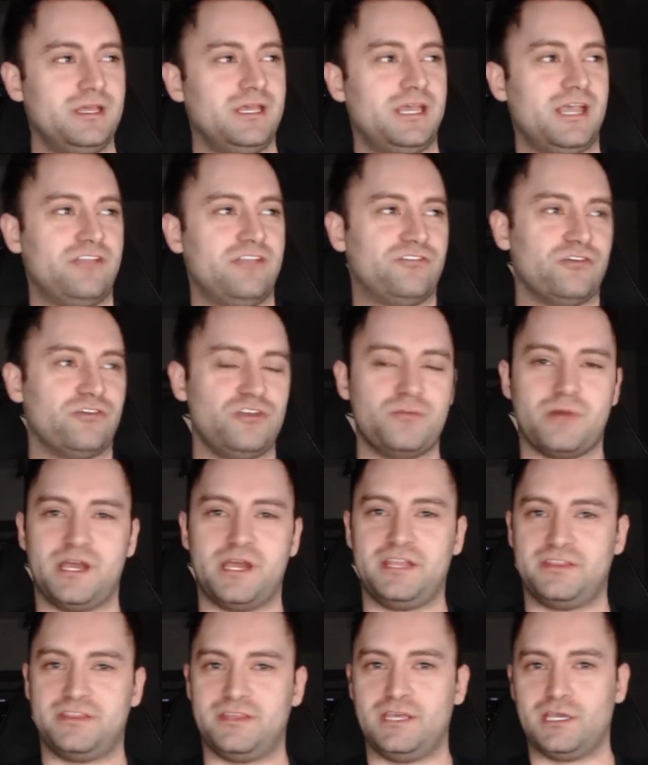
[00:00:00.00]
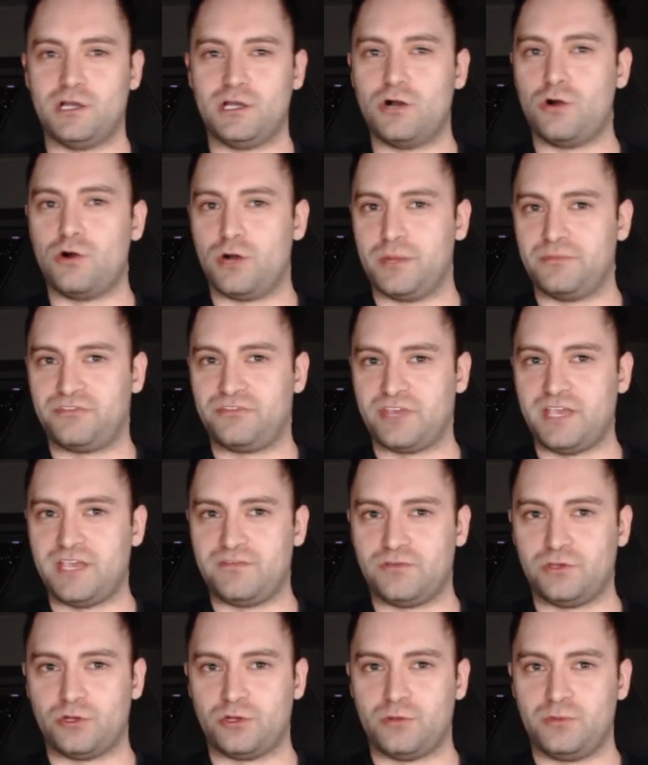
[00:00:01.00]
and so you might think, oh, I'm safe,
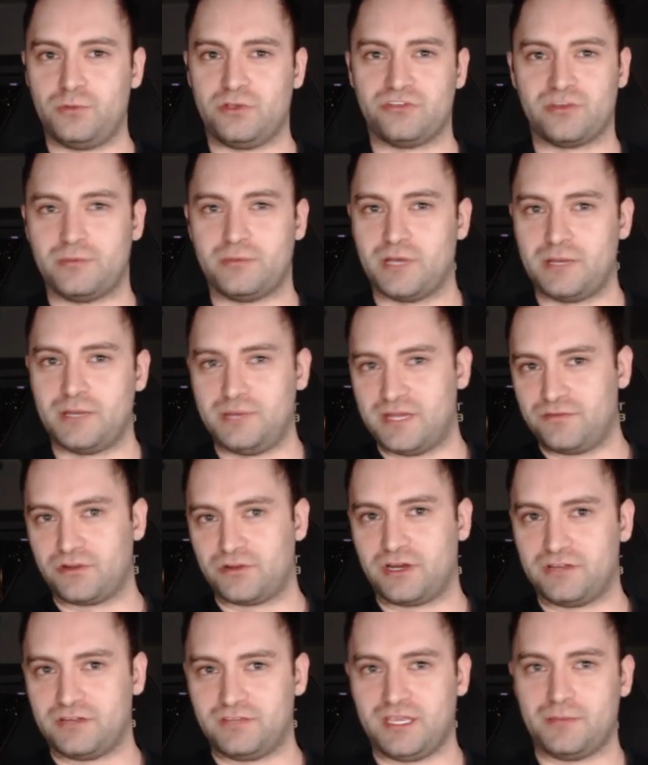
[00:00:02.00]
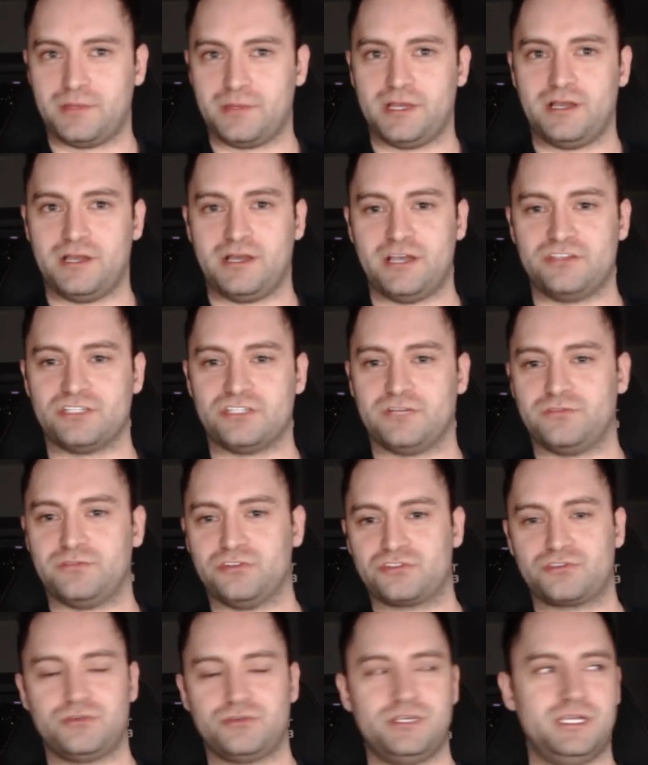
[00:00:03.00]
because I'm never going to take my eyes off the
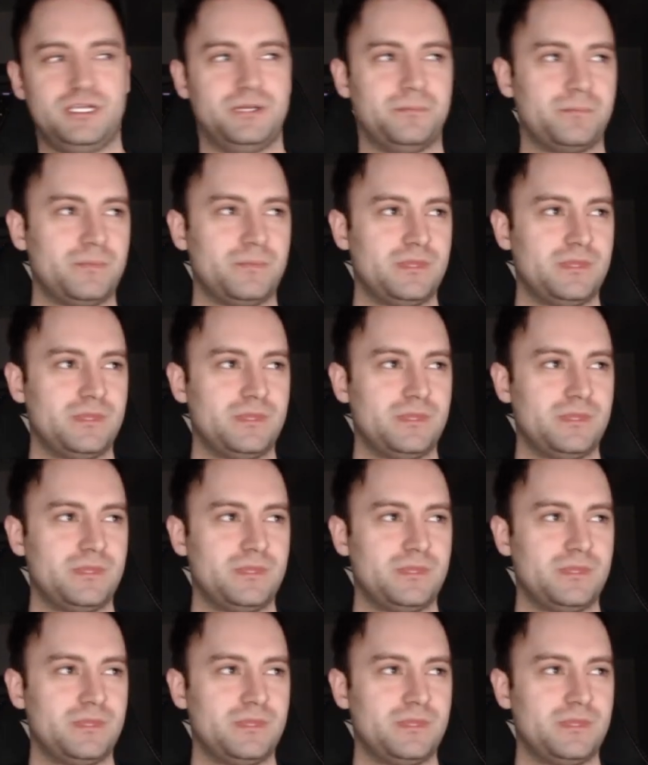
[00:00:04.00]
screen,